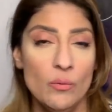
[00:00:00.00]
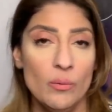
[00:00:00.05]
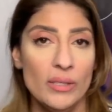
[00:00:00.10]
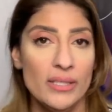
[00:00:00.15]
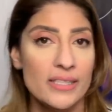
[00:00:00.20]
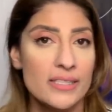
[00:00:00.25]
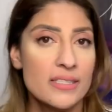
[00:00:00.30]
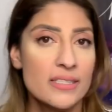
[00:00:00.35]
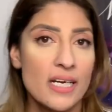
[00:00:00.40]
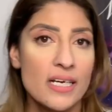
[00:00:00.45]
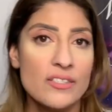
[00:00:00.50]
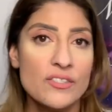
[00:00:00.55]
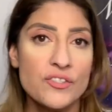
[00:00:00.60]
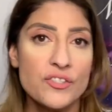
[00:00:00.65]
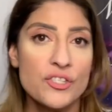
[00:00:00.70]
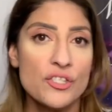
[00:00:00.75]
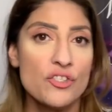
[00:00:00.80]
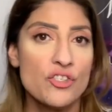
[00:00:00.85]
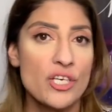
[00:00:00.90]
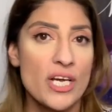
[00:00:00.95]
well, it
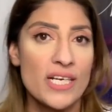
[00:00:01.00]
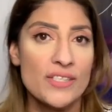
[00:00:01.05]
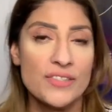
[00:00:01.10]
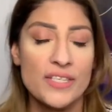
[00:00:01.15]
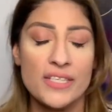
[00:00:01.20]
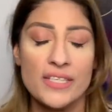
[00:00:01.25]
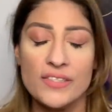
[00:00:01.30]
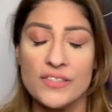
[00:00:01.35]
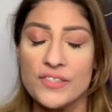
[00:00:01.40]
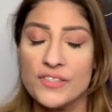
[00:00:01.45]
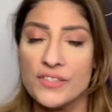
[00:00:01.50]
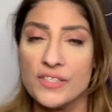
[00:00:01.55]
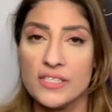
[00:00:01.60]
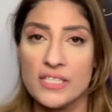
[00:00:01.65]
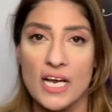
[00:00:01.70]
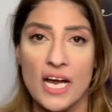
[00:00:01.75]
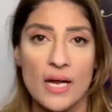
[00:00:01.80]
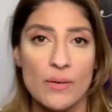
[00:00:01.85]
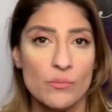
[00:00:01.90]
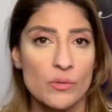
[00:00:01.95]
does suggest that this is a
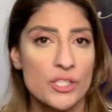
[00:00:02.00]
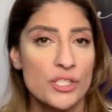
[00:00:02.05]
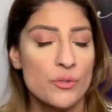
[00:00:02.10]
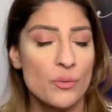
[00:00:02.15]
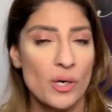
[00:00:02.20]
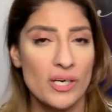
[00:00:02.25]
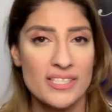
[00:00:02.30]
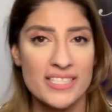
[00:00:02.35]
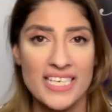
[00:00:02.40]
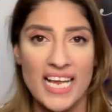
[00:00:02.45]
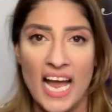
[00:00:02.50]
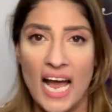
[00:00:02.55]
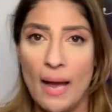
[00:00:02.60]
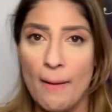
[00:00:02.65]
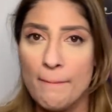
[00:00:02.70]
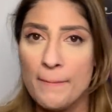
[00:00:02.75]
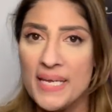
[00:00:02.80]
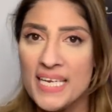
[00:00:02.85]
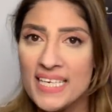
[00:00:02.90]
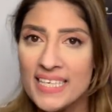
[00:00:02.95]
time when you are
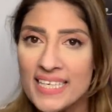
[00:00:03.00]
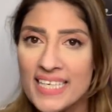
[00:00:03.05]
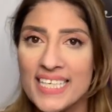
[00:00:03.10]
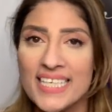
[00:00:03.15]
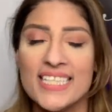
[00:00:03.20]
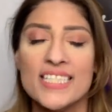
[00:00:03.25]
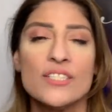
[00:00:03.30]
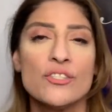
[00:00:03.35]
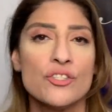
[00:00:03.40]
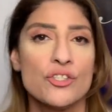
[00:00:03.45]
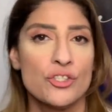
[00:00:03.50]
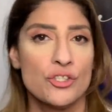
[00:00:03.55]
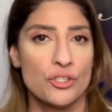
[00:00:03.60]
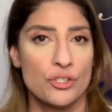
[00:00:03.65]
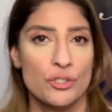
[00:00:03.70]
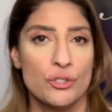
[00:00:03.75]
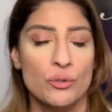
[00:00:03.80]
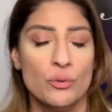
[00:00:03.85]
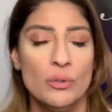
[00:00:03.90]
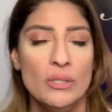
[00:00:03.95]
tapping
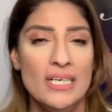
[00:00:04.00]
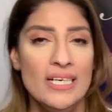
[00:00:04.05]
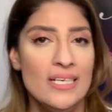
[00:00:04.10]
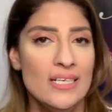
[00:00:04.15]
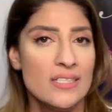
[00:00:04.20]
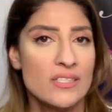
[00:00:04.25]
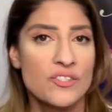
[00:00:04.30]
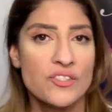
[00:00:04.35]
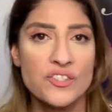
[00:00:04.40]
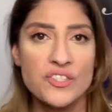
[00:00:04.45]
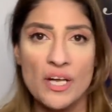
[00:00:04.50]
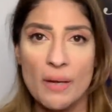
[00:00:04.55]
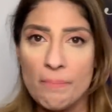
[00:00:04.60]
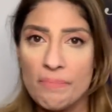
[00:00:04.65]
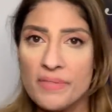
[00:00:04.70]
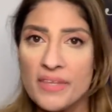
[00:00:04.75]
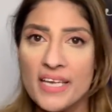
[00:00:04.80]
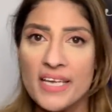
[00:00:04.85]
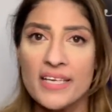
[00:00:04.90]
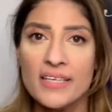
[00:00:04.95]
into
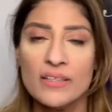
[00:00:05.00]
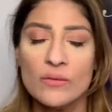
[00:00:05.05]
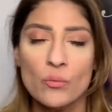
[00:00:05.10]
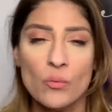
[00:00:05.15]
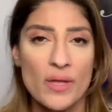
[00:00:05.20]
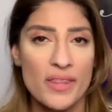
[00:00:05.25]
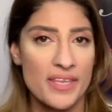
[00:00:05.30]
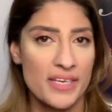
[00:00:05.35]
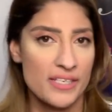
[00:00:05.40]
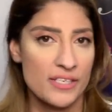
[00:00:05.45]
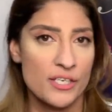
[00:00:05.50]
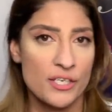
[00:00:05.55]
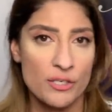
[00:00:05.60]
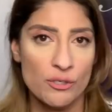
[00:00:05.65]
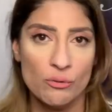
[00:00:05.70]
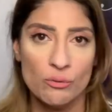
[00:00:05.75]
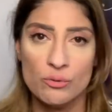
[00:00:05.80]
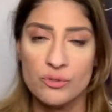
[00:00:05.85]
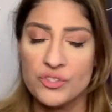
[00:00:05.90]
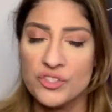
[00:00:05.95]
something within
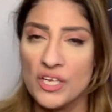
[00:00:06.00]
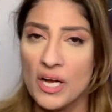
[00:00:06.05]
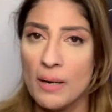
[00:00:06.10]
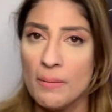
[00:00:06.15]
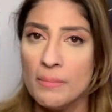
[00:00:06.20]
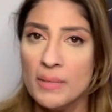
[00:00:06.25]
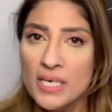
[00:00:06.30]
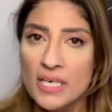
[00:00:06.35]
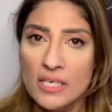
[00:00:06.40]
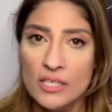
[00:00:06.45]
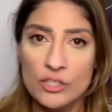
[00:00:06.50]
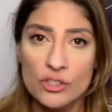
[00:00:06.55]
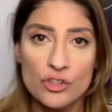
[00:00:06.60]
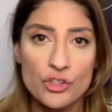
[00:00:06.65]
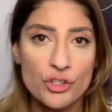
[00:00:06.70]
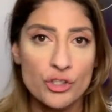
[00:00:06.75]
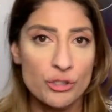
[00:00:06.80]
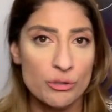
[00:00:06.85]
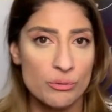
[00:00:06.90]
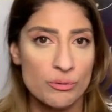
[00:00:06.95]
you, some
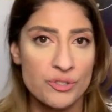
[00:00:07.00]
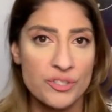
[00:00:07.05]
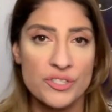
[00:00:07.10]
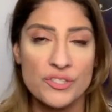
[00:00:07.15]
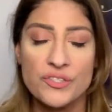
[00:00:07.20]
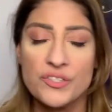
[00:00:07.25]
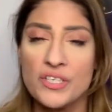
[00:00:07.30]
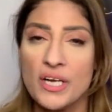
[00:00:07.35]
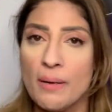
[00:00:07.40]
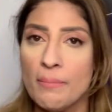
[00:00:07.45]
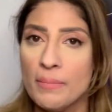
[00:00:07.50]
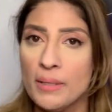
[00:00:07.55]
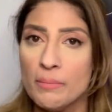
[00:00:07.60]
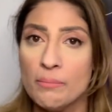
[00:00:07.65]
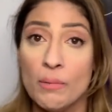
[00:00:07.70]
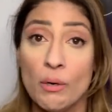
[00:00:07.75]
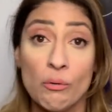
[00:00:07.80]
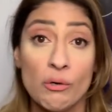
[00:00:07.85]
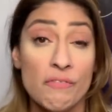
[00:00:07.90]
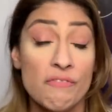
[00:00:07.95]
juice,
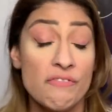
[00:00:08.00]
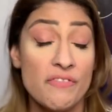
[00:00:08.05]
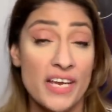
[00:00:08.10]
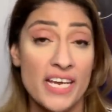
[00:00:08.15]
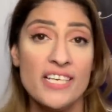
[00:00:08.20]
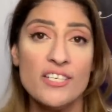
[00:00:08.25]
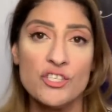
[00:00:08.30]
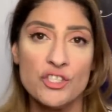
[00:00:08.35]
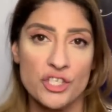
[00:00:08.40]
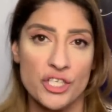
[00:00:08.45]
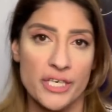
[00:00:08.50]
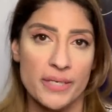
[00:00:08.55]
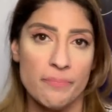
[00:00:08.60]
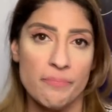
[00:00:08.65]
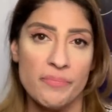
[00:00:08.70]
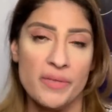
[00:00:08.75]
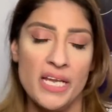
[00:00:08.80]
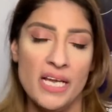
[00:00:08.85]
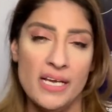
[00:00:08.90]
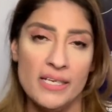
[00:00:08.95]
some
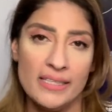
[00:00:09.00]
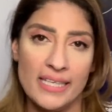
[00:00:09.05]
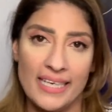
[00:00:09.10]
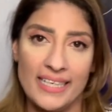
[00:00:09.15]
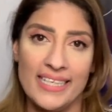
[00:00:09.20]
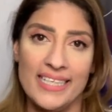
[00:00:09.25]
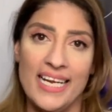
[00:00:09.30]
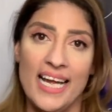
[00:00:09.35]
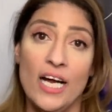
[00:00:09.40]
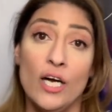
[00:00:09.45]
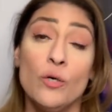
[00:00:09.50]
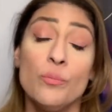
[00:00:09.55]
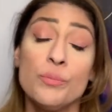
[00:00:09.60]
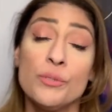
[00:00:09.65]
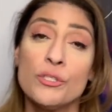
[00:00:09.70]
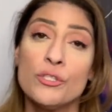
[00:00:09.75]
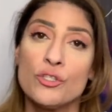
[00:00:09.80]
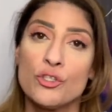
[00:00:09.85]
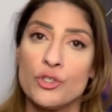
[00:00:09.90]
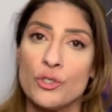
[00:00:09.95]
motivation that can help
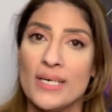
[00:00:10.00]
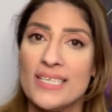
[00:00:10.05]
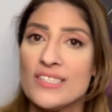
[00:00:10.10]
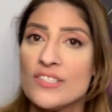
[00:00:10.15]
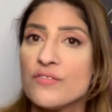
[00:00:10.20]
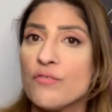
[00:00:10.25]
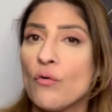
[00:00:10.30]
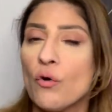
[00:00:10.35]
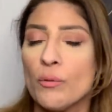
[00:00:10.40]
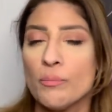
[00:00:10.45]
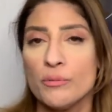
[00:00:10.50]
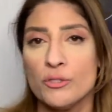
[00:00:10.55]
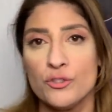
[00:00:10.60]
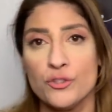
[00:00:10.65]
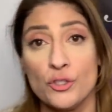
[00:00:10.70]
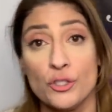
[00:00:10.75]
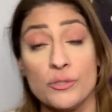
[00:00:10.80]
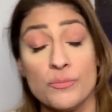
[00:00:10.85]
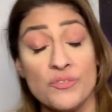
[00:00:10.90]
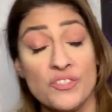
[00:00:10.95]
you to transform your
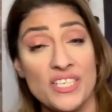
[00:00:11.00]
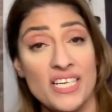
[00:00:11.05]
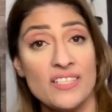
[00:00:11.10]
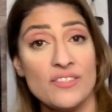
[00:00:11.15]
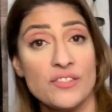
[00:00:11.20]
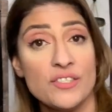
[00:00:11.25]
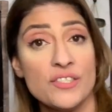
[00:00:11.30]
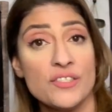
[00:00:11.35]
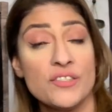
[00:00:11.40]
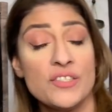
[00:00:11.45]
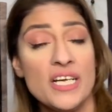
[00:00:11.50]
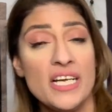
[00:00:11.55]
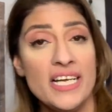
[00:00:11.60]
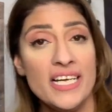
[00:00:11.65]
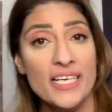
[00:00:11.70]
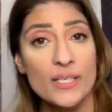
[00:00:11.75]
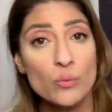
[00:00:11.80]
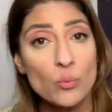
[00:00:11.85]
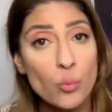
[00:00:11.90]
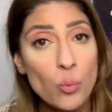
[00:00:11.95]
circumstances
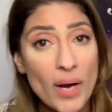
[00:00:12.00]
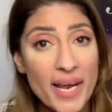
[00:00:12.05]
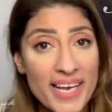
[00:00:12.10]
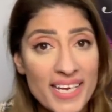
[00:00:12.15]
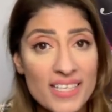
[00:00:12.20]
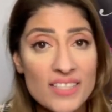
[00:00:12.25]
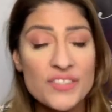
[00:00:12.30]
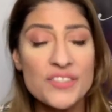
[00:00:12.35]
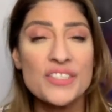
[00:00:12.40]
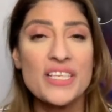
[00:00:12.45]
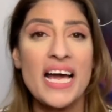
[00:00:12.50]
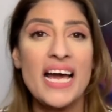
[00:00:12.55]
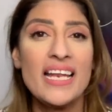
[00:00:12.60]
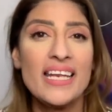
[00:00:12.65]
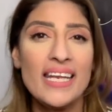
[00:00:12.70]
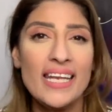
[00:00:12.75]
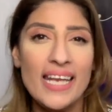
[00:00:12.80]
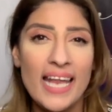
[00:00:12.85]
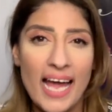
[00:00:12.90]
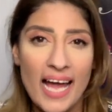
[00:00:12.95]
in ways
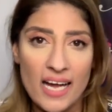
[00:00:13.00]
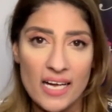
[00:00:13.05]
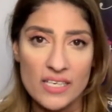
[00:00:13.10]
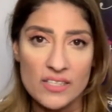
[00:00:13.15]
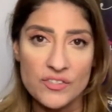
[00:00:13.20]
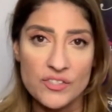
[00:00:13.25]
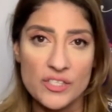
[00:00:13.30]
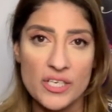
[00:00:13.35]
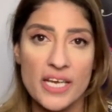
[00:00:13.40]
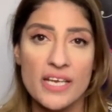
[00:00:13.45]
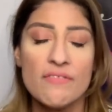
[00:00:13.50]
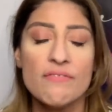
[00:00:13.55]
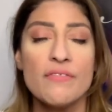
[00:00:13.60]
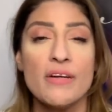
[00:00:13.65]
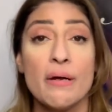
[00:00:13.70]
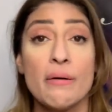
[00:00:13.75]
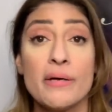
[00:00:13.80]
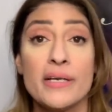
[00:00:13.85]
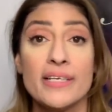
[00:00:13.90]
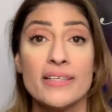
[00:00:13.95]
that last a
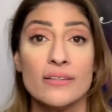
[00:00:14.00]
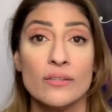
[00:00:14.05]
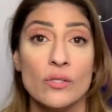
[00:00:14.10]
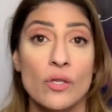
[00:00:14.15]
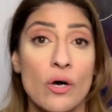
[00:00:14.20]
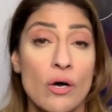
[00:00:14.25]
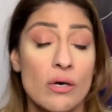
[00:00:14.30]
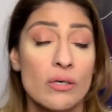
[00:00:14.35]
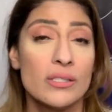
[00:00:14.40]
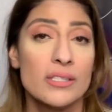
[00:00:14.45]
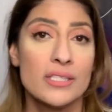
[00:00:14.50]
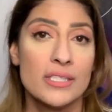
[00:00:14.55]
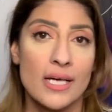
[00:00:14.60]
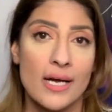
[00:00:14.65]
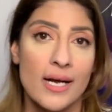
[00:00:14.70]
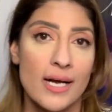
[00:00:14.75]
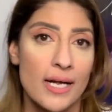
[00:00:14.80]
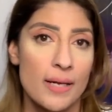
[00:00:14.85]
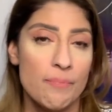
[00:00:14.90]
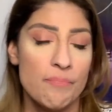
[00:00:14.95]
very long
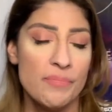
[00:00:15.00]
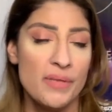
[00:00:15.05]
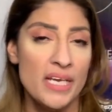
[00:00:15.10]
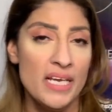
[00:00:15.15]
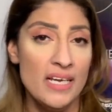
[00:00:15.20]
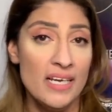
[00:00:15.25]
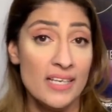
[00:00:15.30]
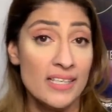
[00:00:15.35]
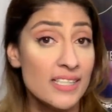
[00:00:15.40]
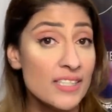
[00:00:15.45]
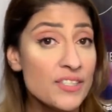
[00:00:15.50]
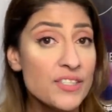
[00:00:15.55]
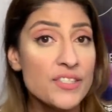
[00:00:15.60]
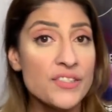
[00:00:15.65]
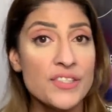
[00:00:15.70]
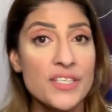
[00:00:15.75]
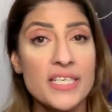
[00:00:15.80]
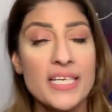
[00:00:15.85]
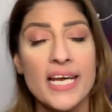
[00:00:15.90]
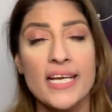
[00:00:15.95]
time. This
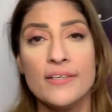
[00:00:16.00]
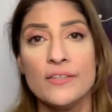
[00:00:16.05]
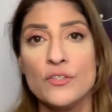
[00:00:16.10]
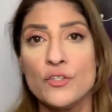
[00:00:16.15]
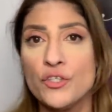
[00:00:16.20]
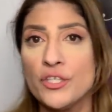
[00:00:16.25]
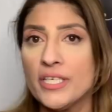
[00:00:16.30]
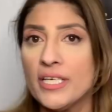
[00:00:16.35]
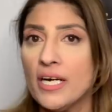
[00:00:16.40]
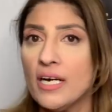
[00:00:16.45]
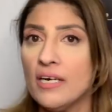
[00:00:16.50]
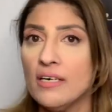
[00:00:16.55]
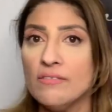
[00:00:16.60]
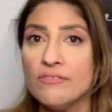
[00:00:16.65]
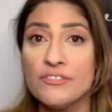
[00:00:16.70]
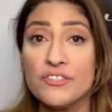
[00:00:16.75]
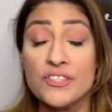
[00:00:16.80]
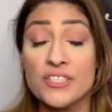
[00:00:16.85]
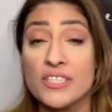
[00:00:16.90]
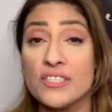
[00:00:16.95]
is an energy
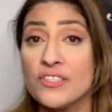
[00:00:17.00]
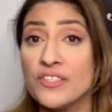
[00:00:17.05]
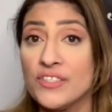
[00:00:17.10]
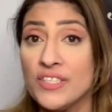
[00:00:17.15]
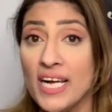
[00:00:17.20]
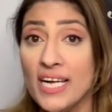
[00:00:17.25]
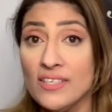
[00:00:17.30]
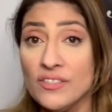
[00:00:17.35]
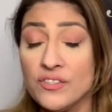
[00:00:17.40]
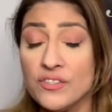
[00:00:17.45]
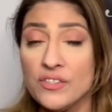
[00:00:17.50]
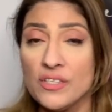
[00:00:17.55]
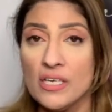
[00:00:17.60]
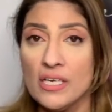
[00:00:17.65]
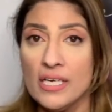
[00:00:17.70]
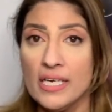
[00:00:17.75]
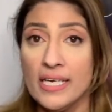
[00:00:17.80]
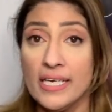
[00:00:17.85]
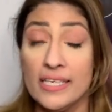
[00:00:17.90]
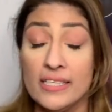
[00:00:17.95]
of success.
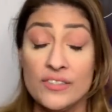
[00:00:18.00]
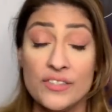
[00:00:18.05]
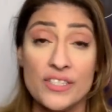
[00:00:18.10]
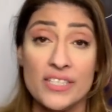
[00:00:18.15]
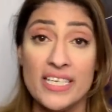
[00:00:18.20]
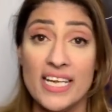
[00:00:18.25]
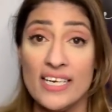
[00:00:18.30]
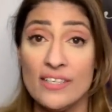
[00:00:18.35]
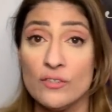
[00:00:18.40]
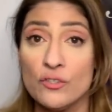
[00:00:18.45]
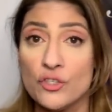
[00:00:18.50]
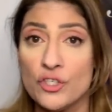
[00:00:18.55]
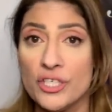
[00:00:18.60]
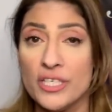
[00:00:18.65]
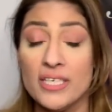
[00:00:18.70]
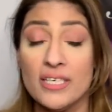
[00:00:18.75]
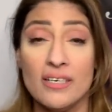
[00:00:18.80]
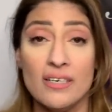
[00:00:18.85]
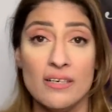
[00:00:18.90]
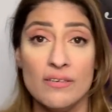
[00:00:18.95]
It is an
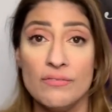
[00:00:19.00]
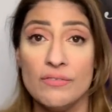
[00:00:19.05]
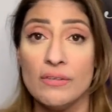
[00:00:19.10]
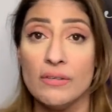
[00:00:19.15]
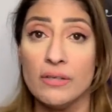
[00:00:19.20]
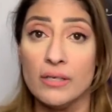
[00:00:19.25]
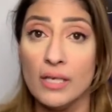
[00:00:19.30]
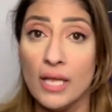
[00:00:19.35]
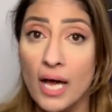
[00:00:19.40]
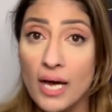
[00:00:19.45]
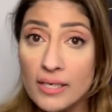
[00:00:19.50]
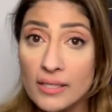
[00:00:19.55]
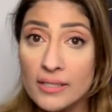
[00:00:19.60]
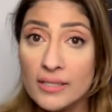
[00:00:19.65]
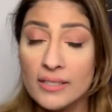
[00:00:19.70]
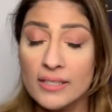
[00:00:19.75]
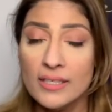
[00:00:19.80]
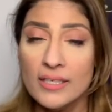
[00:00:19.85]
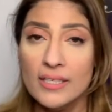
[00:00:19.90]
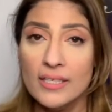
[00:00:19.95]
energy of luck.